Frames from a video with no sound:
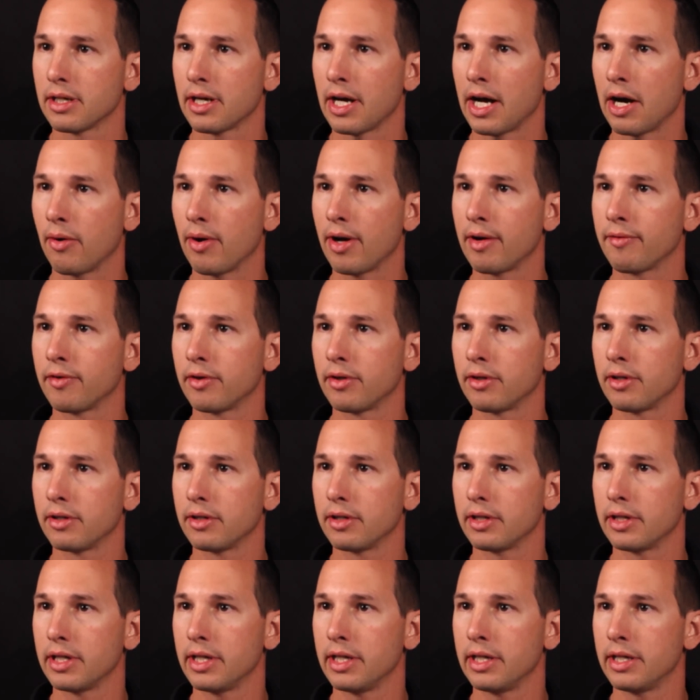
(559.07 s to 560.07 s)

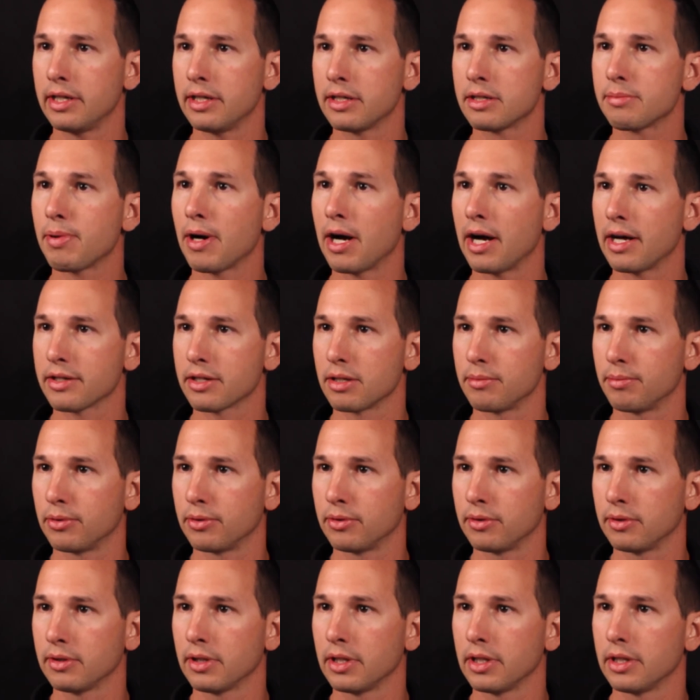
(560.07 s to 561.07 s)
However, it is
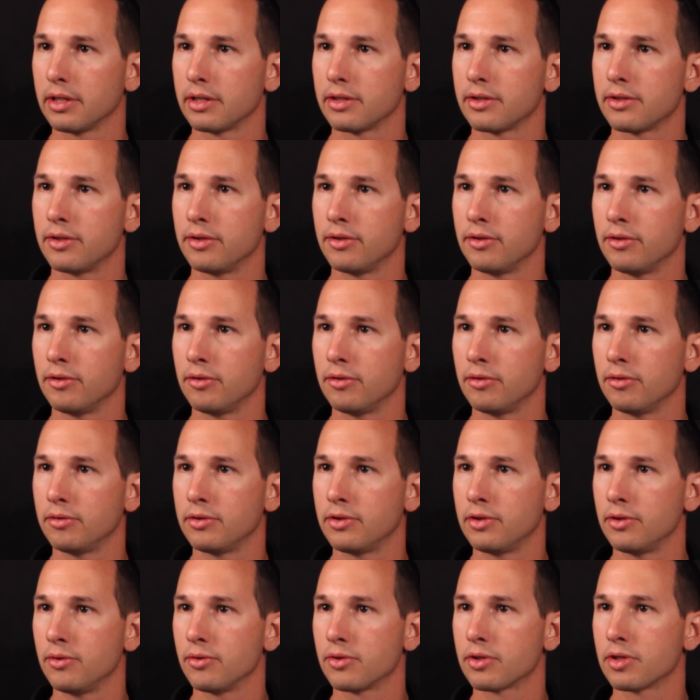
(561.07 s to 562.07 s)
possible to
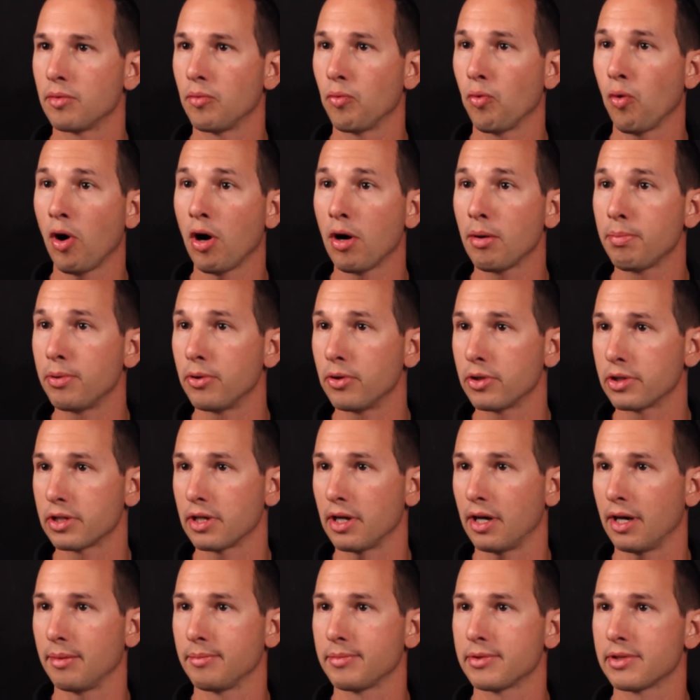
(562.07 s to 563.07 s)
do some wall
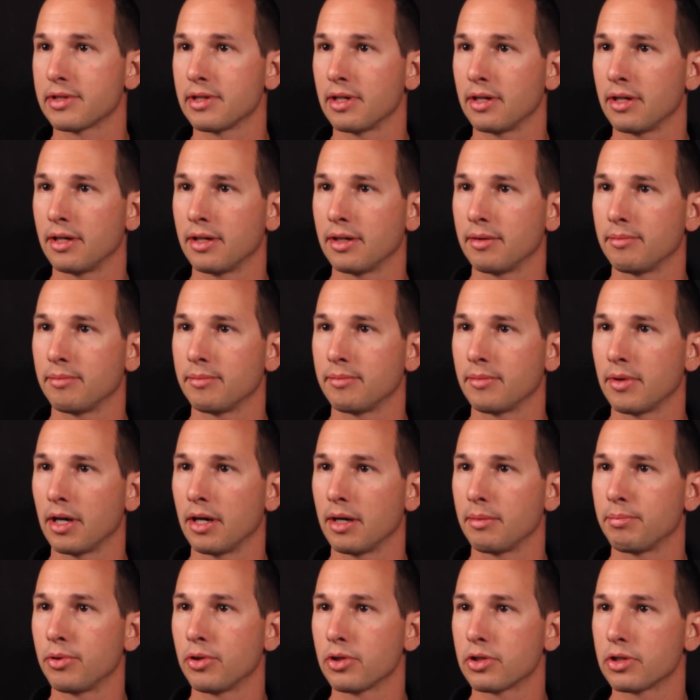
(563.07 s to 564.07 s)
push-ups, some
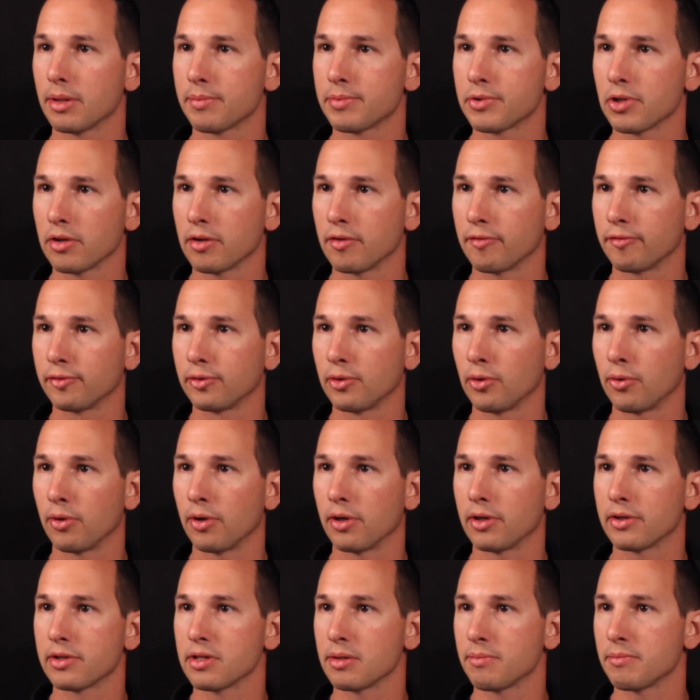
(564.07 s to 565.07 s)
push-ups on the
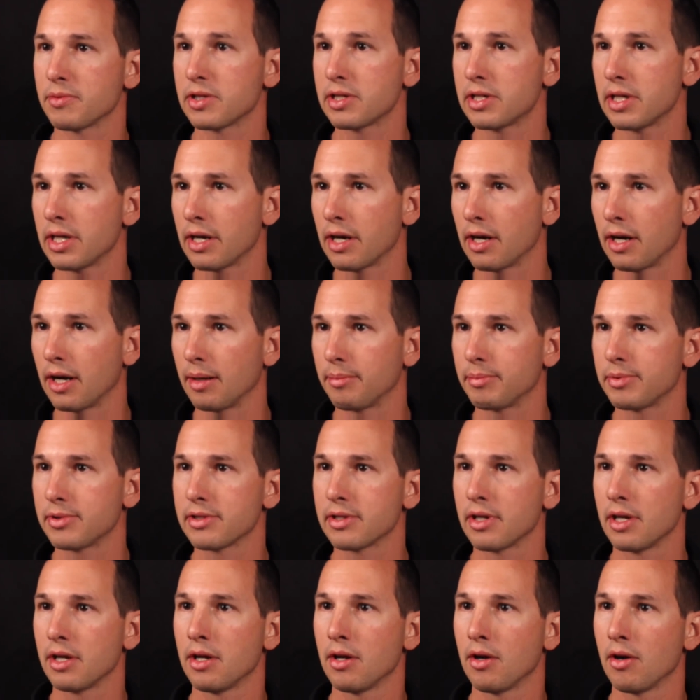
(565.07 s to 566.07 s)
floor, some
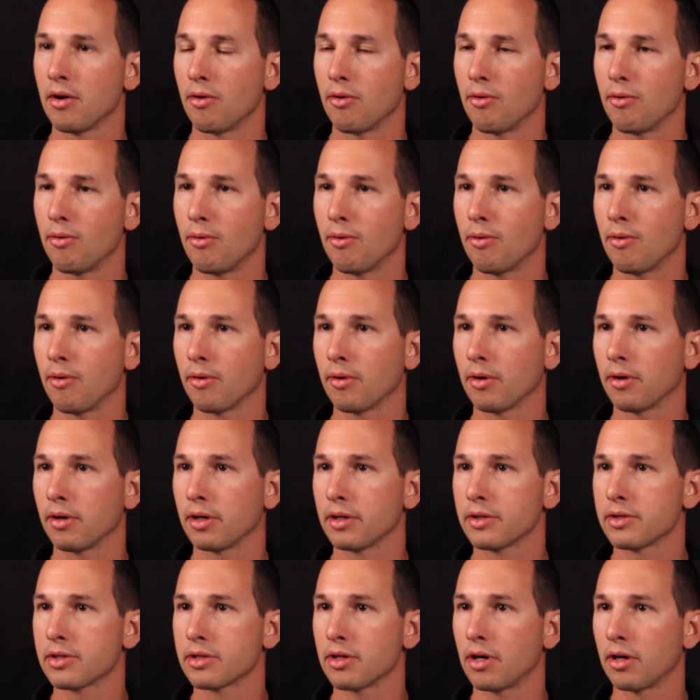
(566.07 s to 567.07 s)
sit-ups,
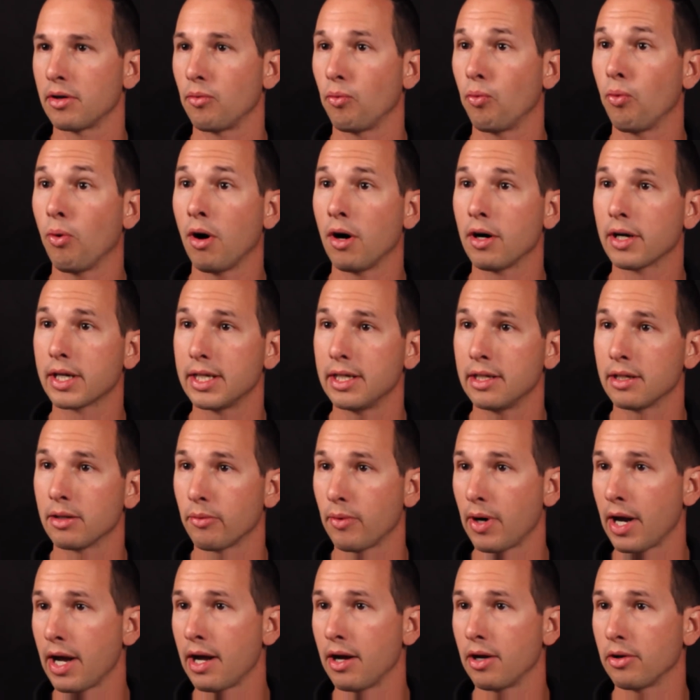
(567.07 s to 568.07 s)
or start walking
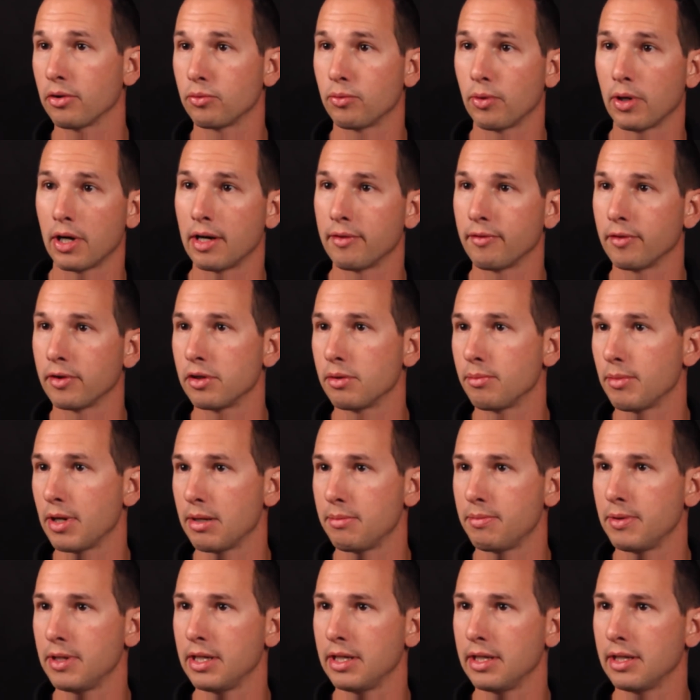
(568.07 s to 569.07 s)
around wherever you
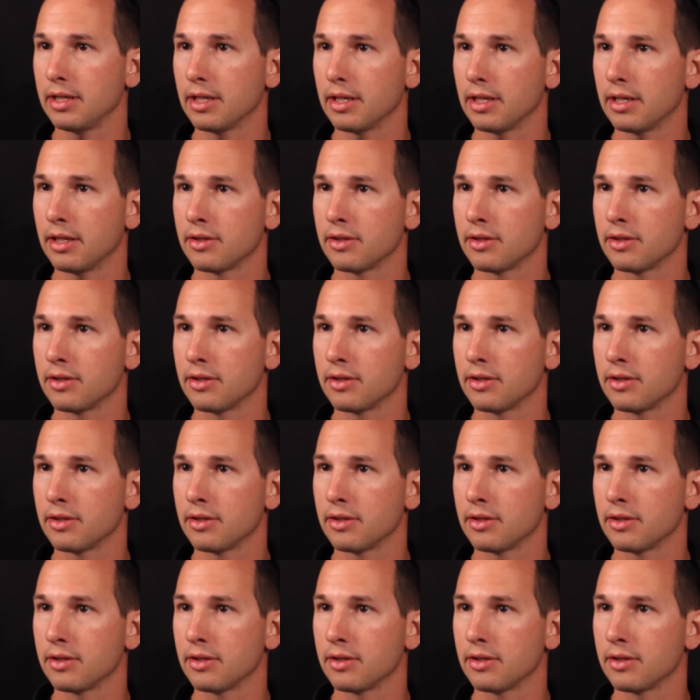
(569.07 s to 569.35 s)
may be.